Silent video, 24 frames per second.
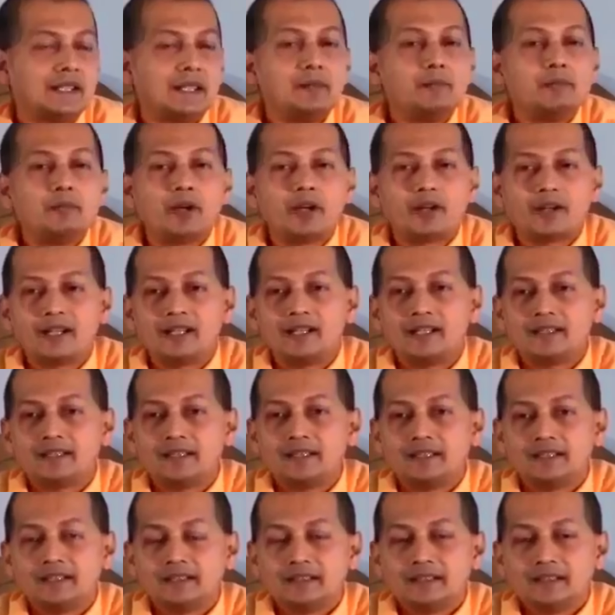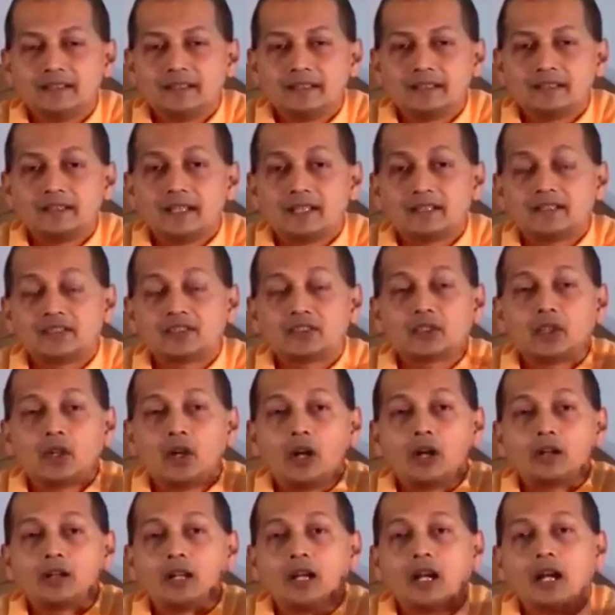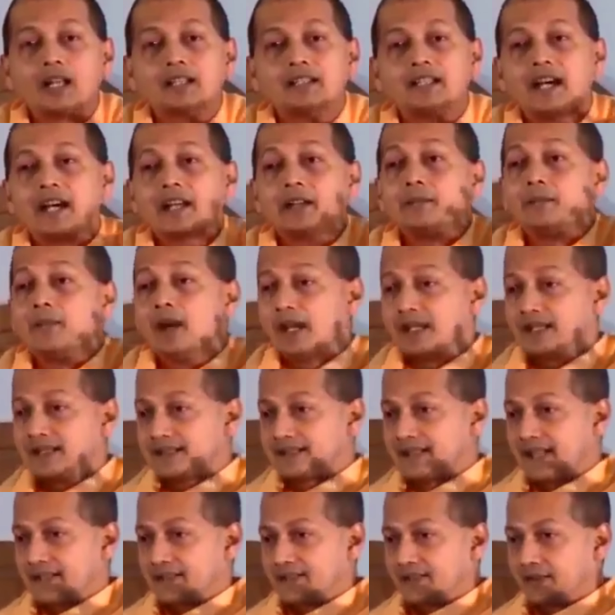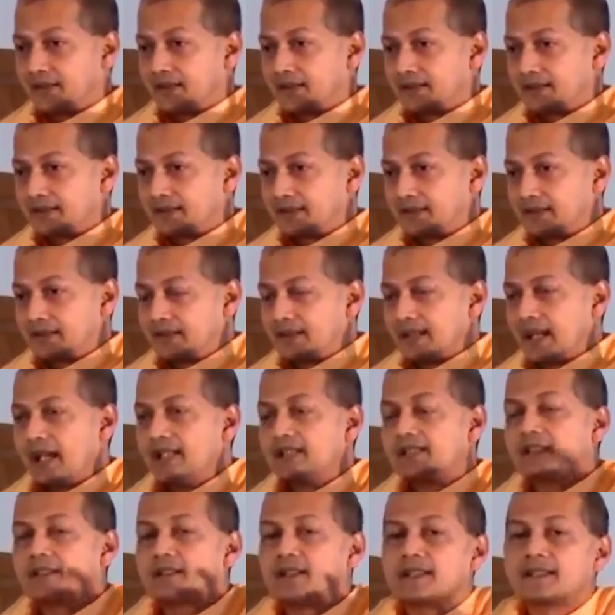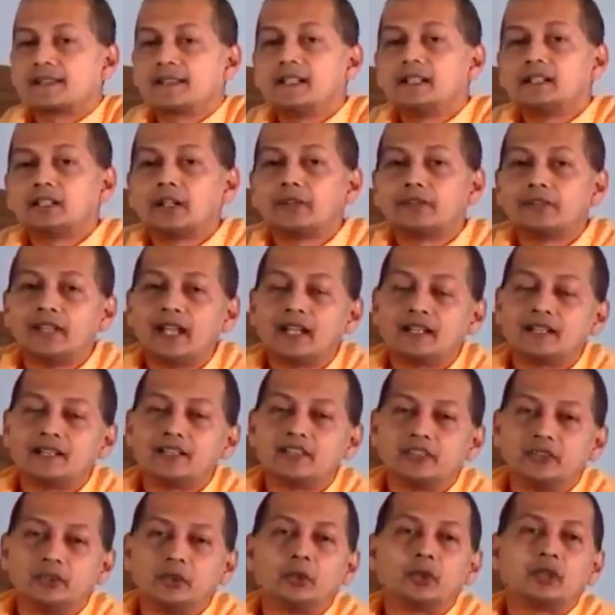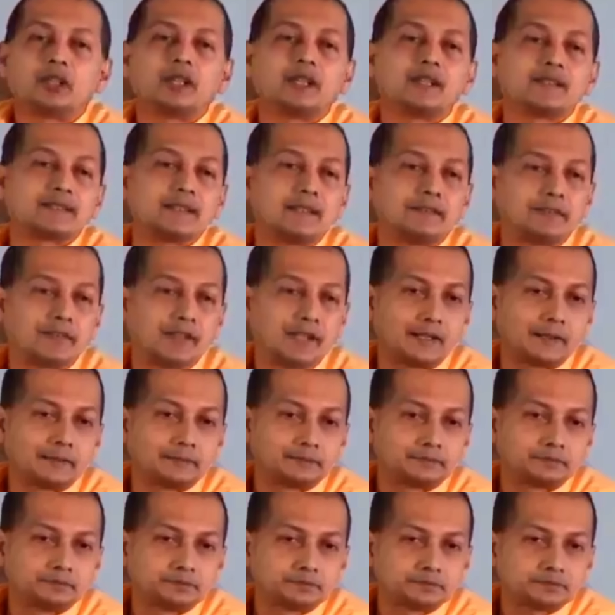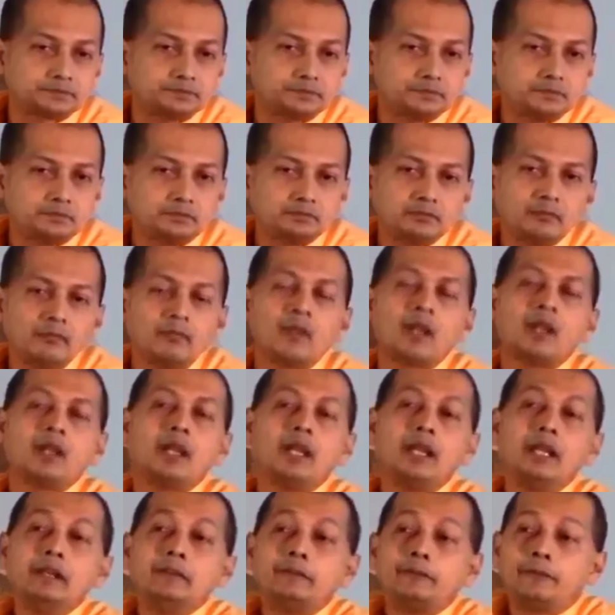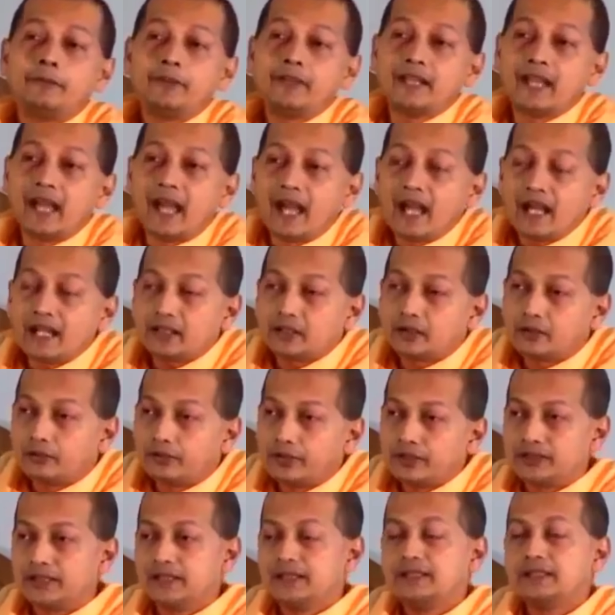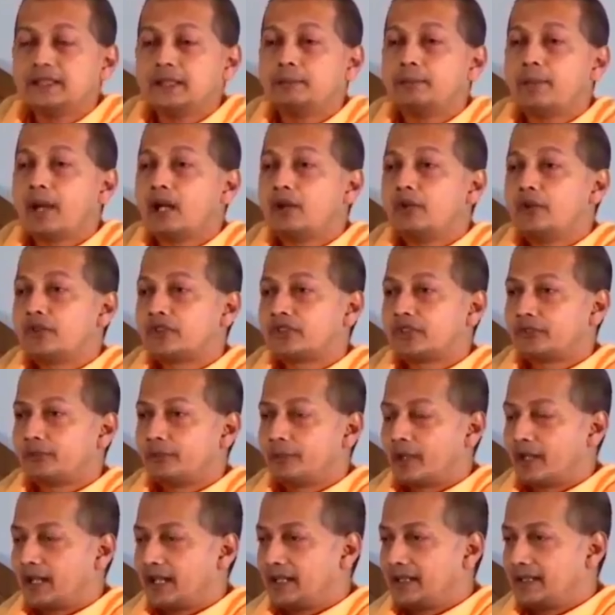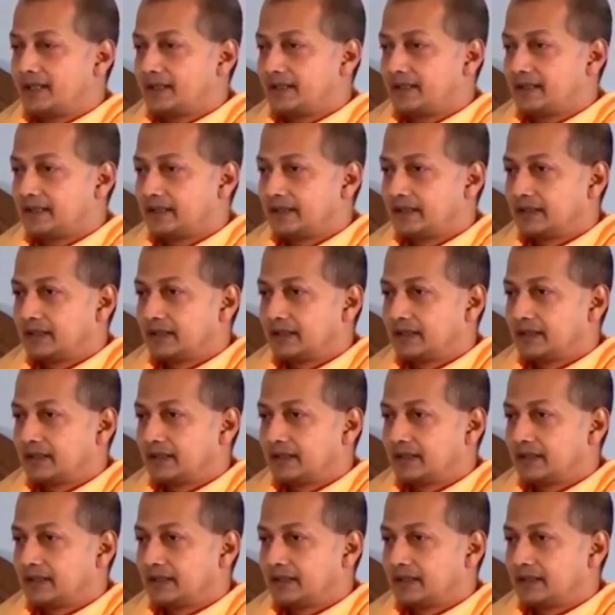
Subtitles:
immorality, that is called adharma in Sanskrit. And the result of that is dukkha, suffering. If we act within the bounds of morality,